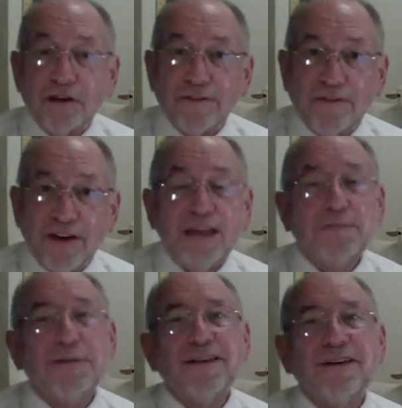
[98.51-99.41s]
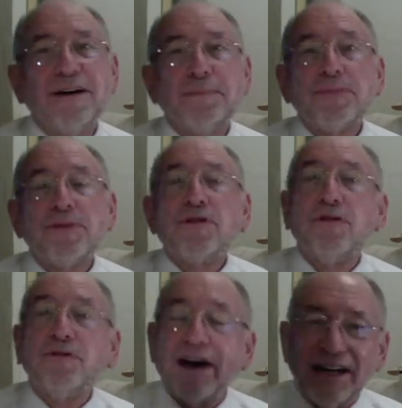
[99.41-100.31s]
faith, but to
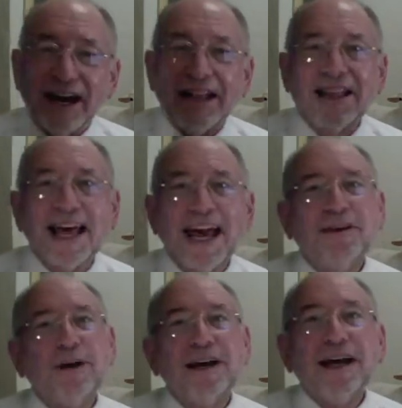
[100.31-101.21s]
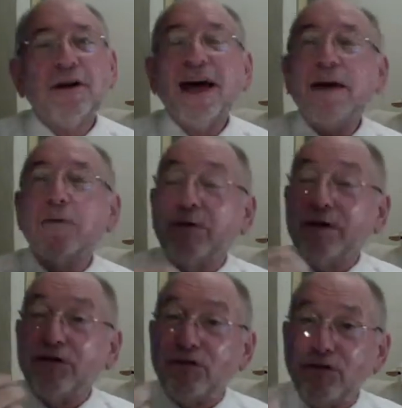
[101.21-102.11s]
find a land where there
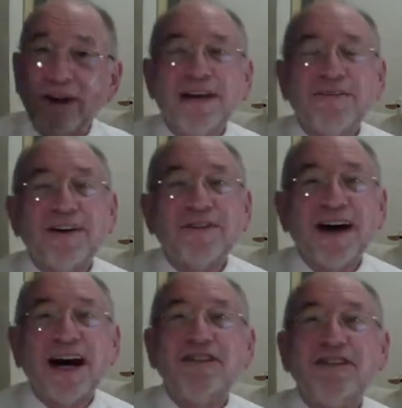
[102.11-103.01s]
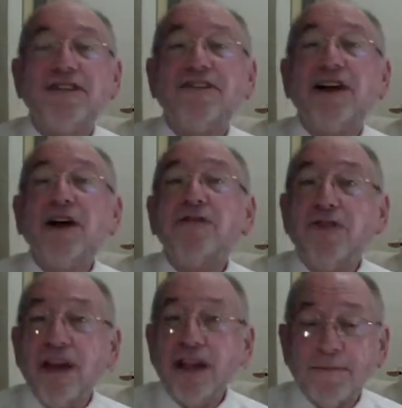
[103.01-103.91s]
was freedom of conscience,
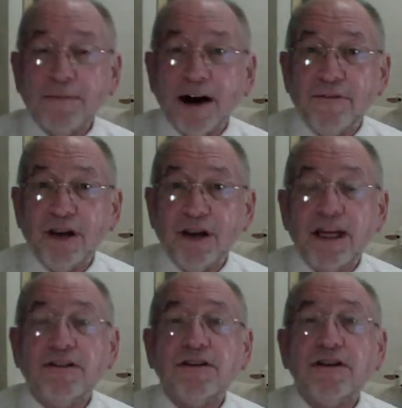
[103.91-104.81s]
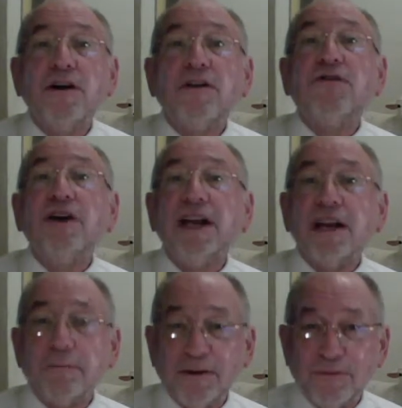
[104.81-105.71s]
freedom of religion,
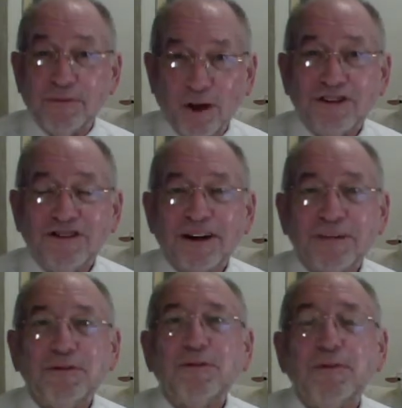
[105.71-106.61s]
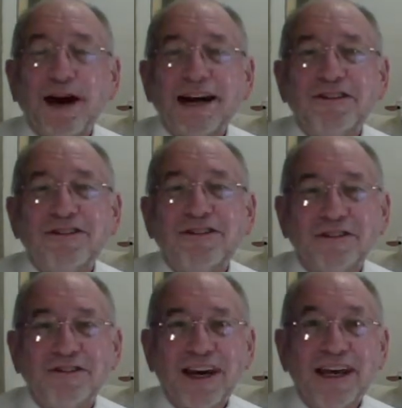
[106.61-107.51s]
freedom of worship, to practice their
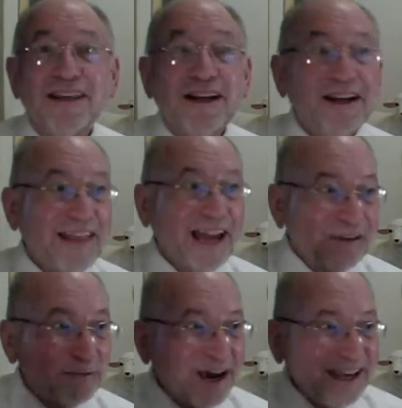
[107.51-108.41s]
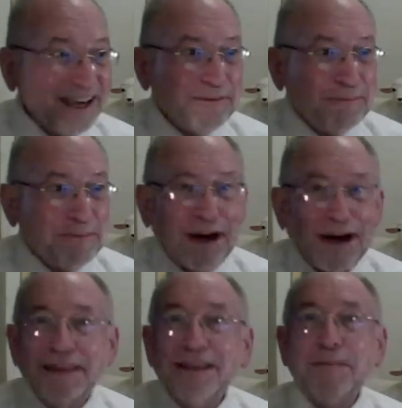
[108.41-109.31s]
faith. That's why
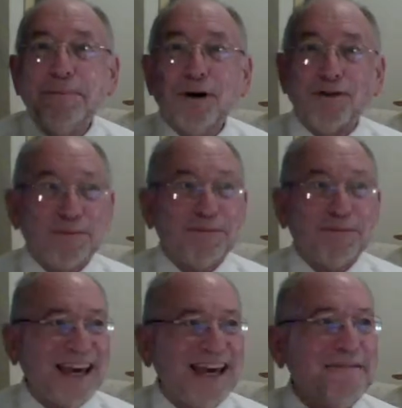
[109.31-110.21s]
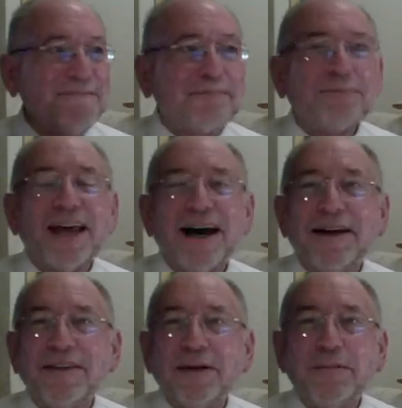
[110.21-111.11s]
the pilgrims came.
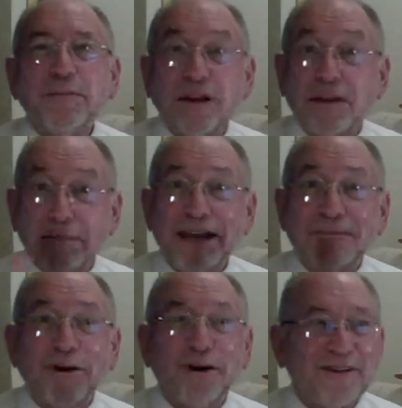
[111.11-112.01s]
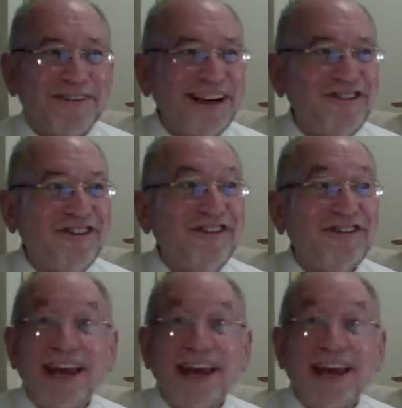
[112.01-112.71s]
One of the main motivations.